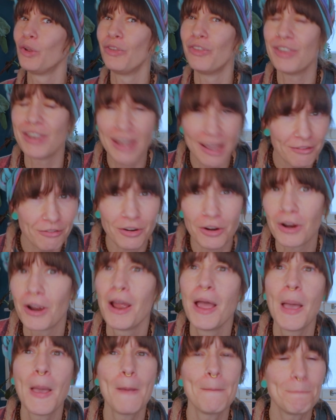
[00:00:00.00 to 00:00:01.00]
never
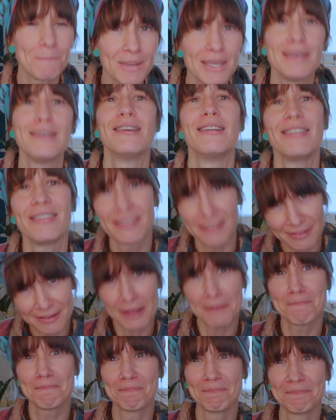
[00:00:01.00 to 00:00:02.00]
be the same.